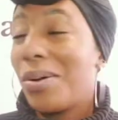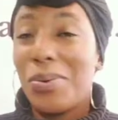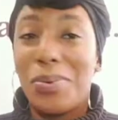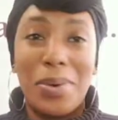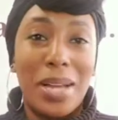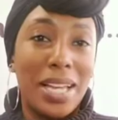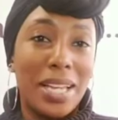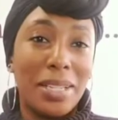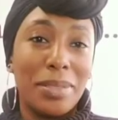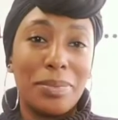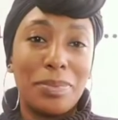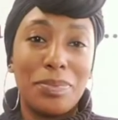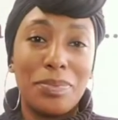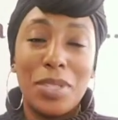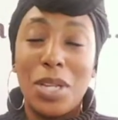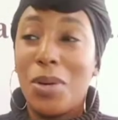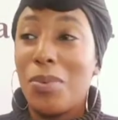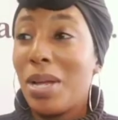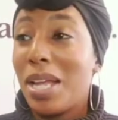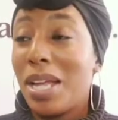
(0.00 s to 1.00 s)

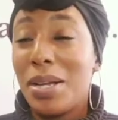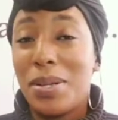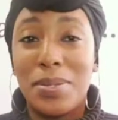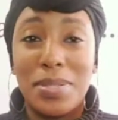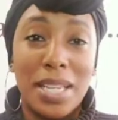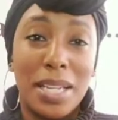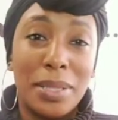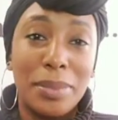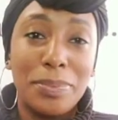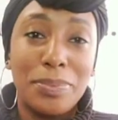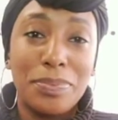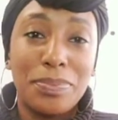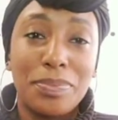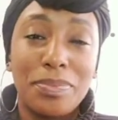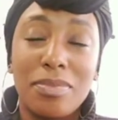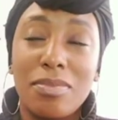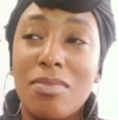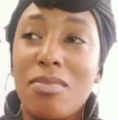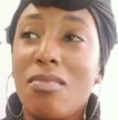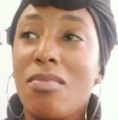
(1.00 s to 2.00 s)
way, Jose.
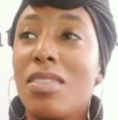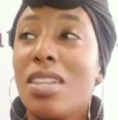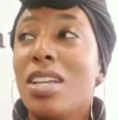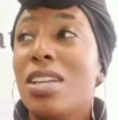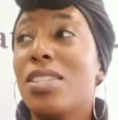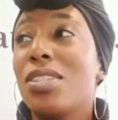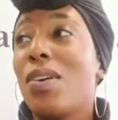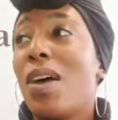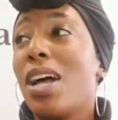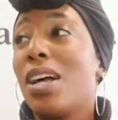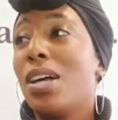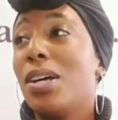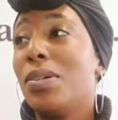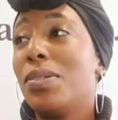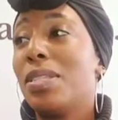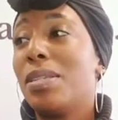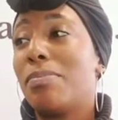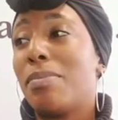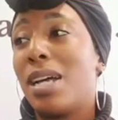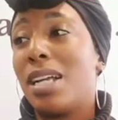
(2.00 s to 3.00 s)
So I go
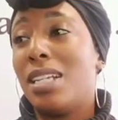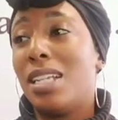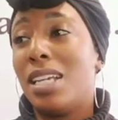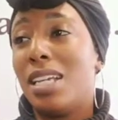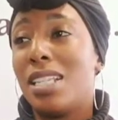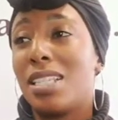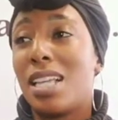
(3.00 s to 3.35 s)
to my desk.